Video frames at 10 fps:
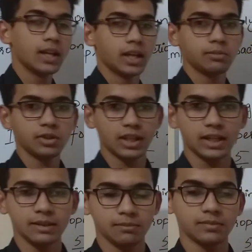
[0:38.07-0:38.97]
Let me
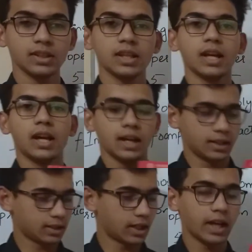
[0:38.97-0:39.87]
tell,
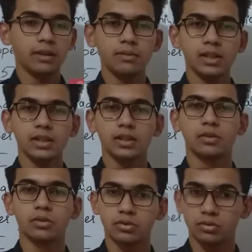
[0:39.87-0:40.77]
I will
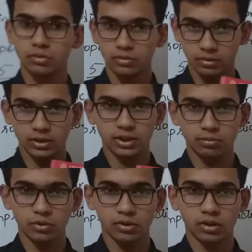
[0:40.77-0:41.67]
go through this
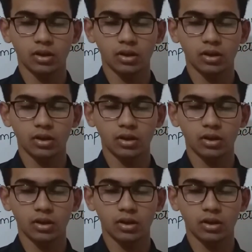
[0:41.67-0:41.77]
book